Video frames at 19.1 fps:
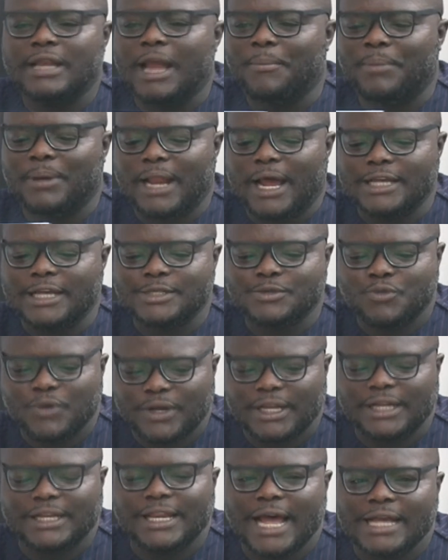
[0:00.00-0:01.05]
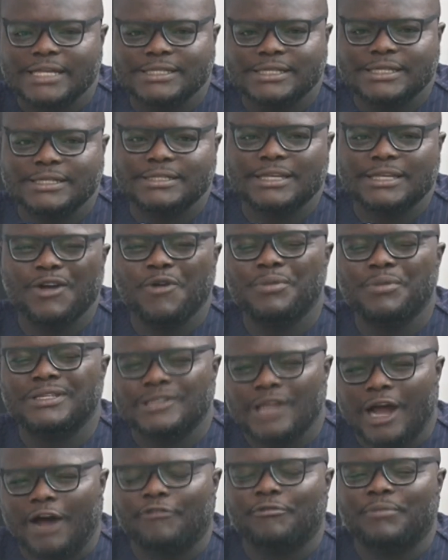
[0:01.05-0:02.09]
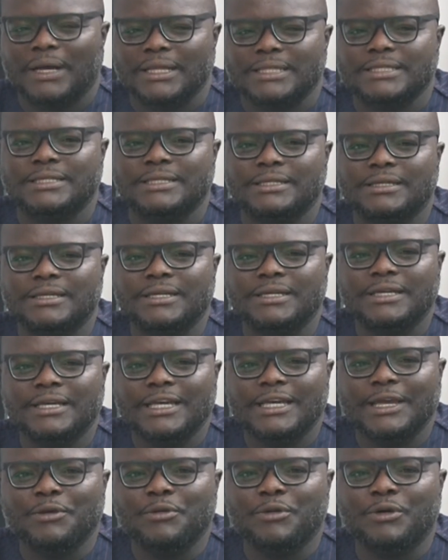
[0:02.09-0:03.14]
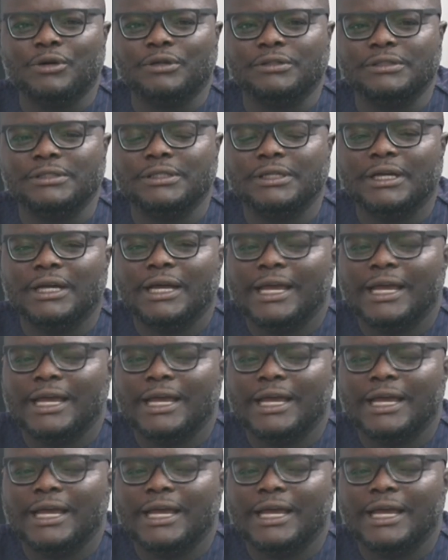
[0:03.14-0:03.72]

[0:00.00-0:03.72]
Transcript: Nabila is winning that seat. It will be tough, but he will